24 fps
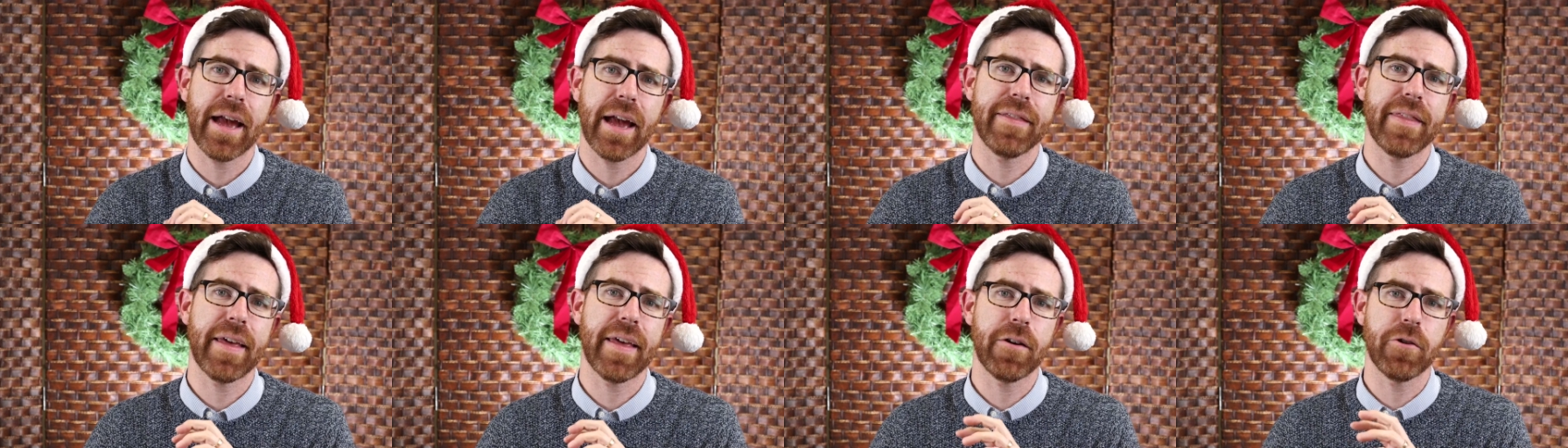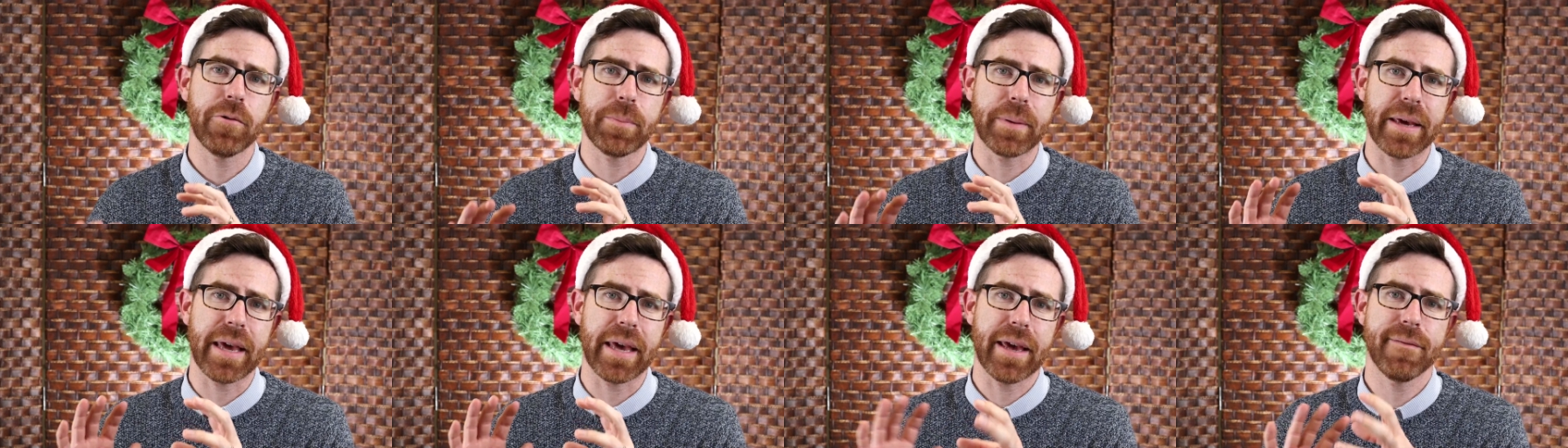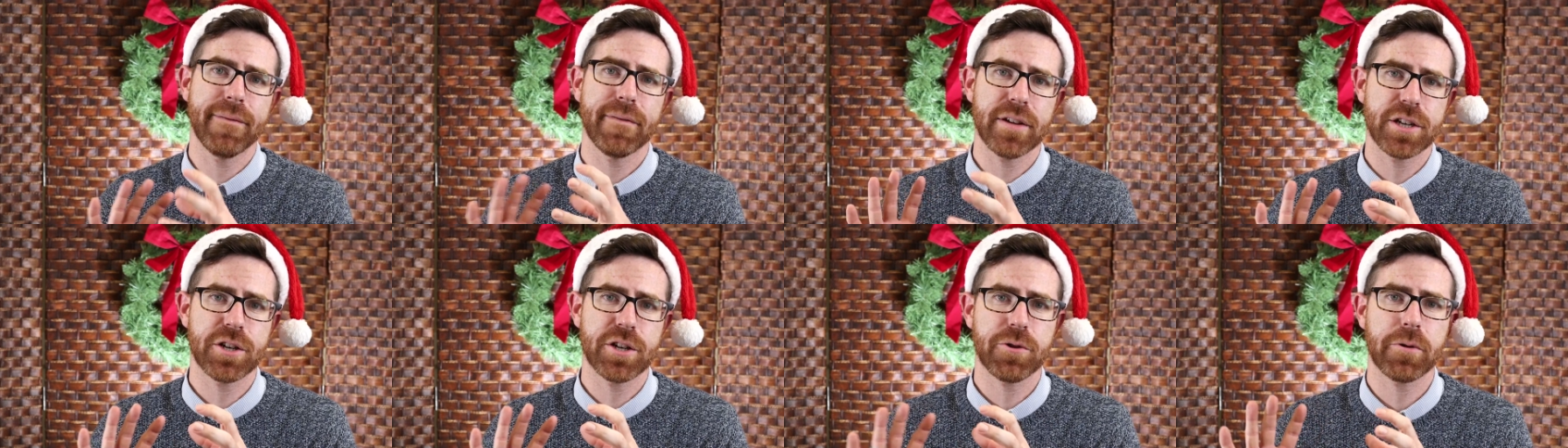and they will be
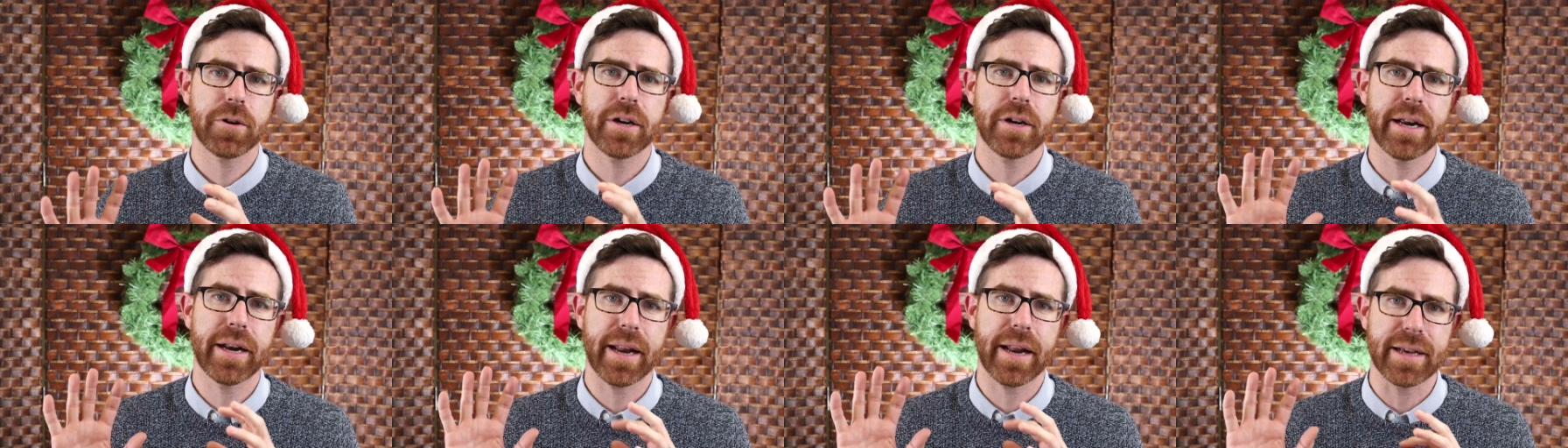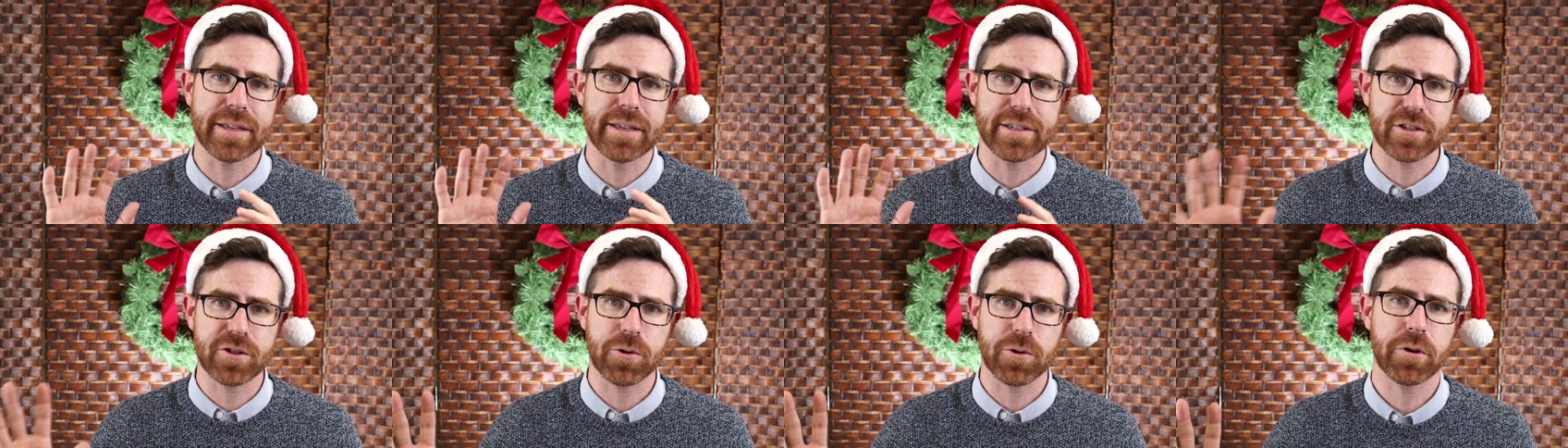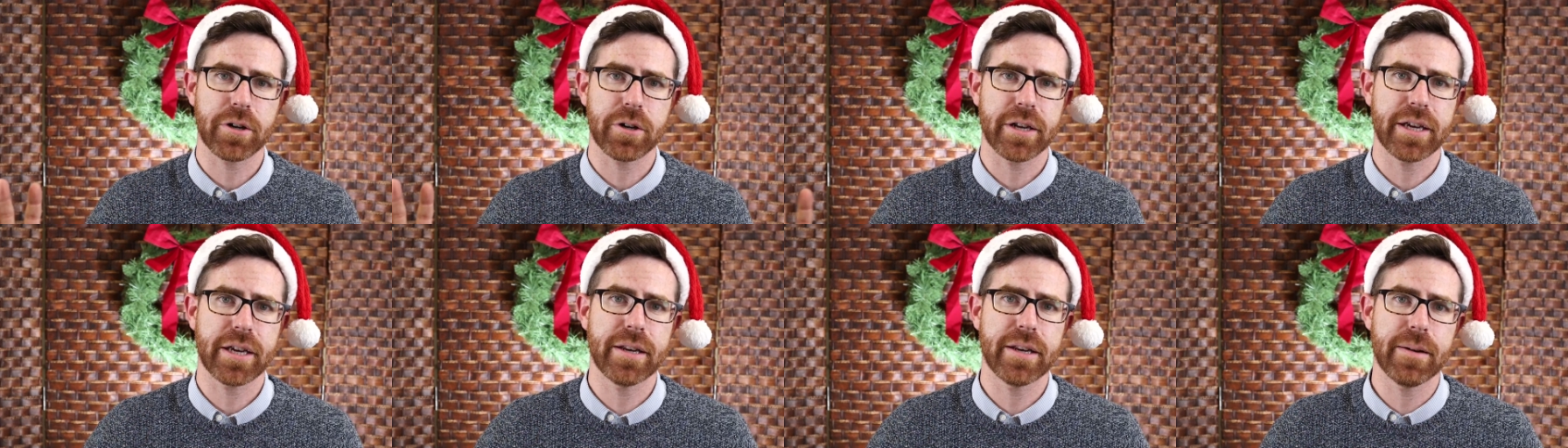inventoried and
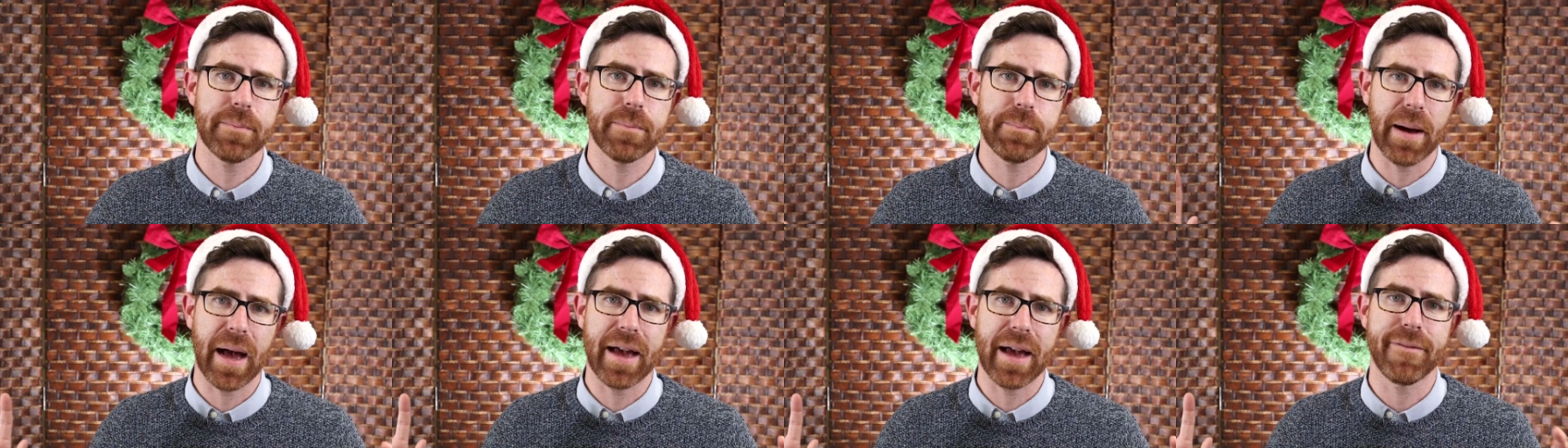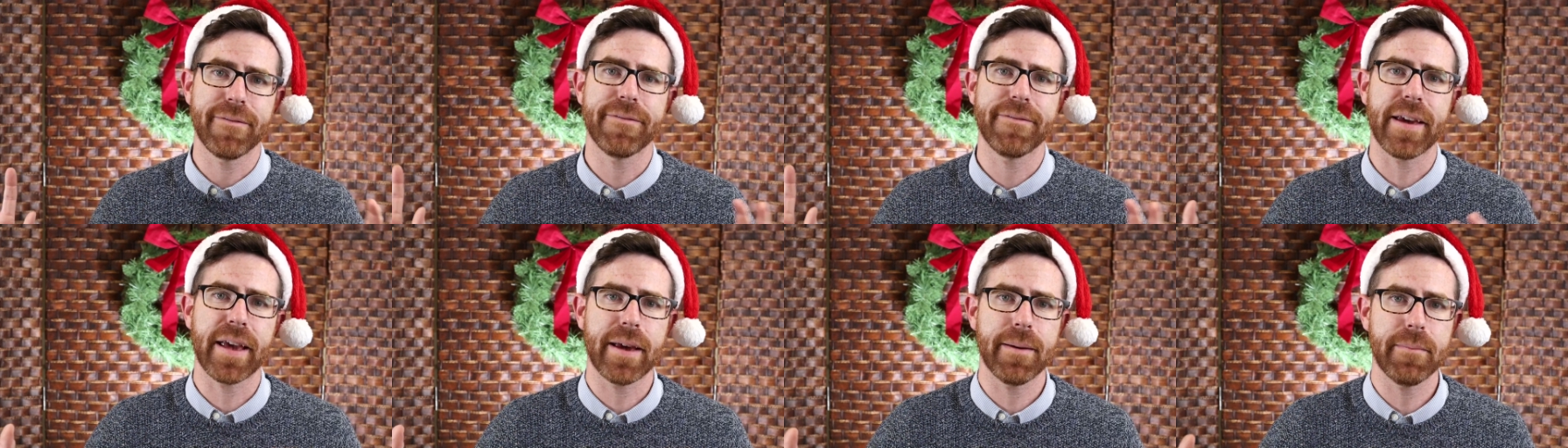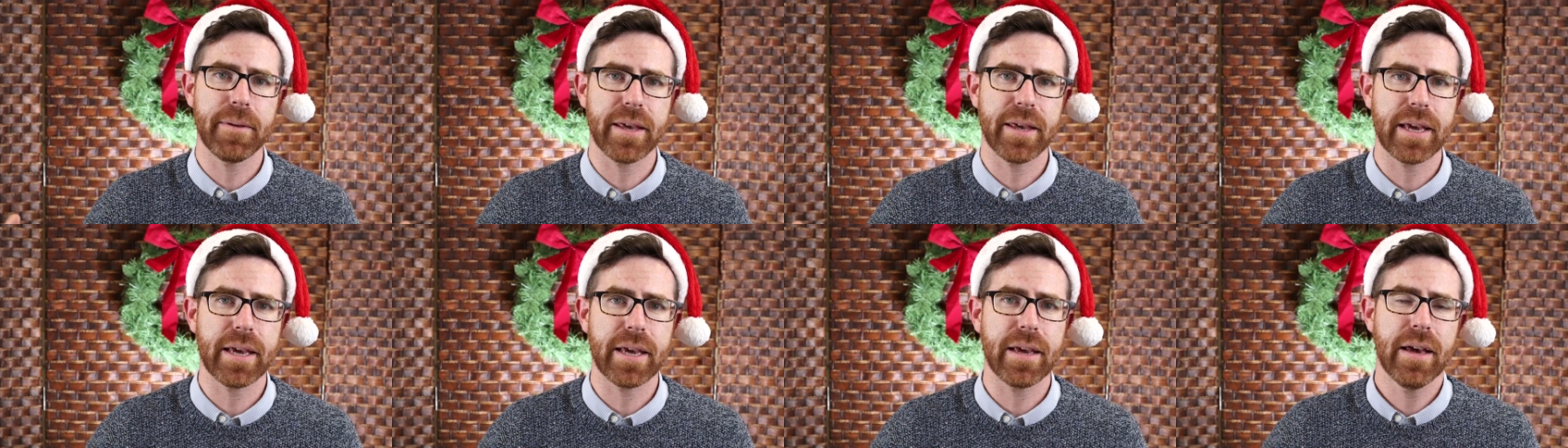sorted by
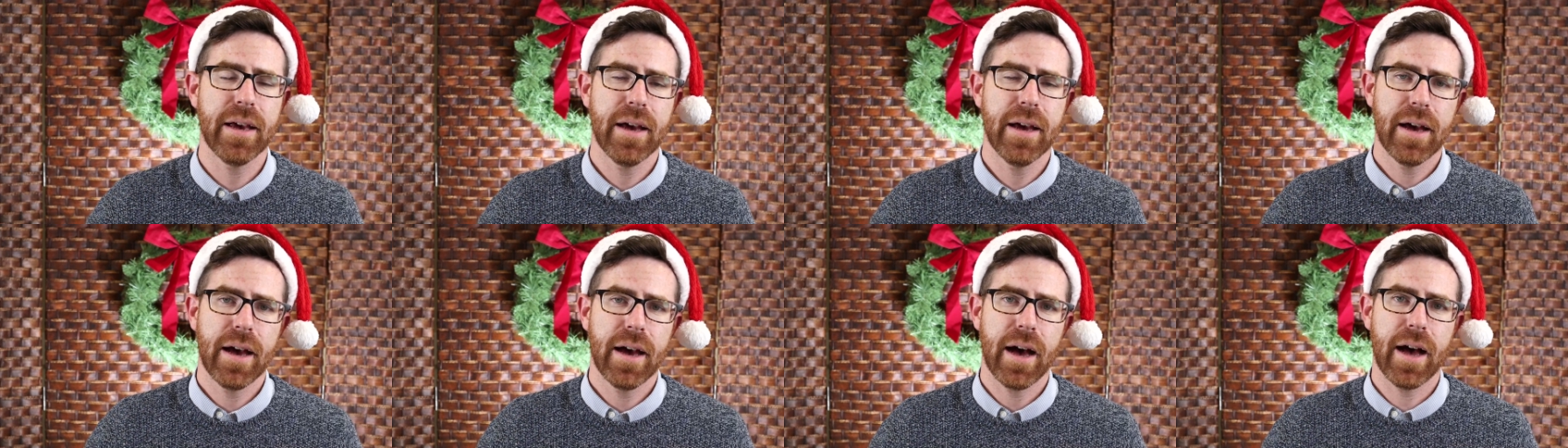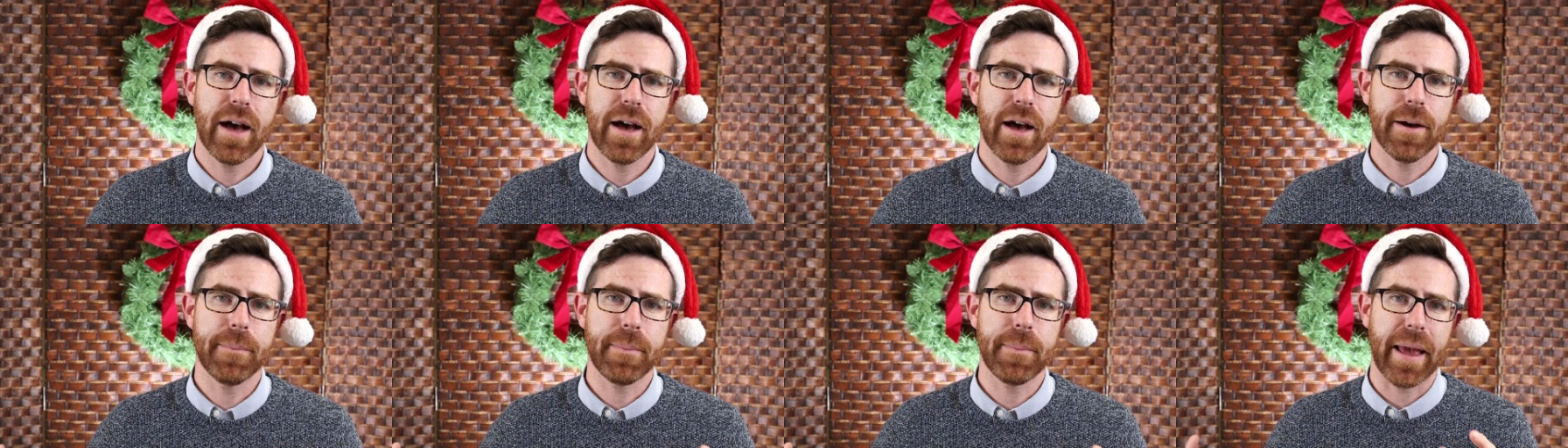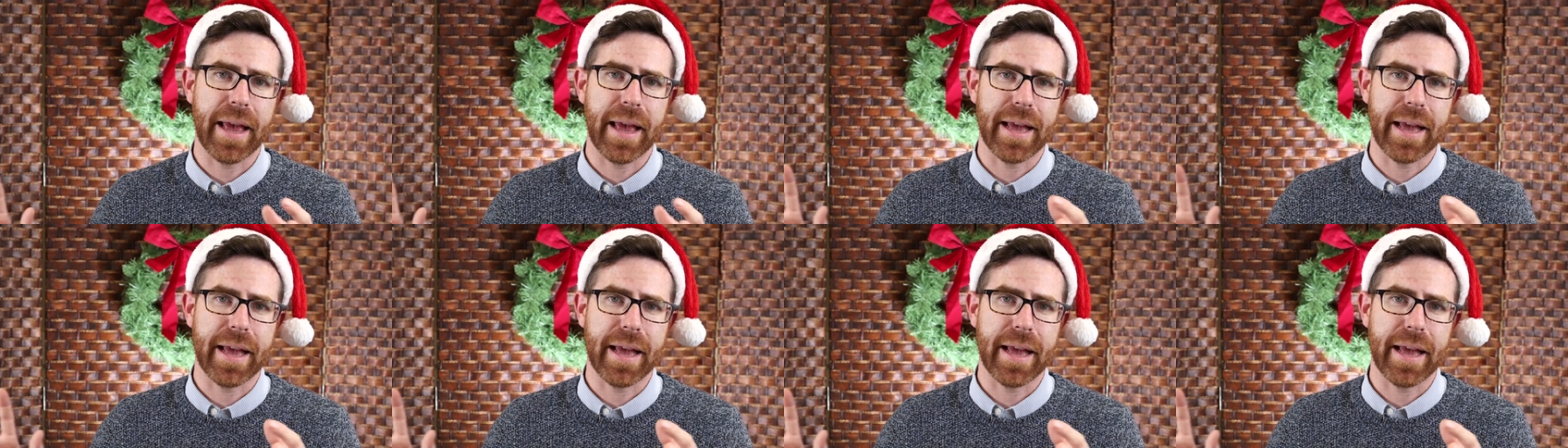family um,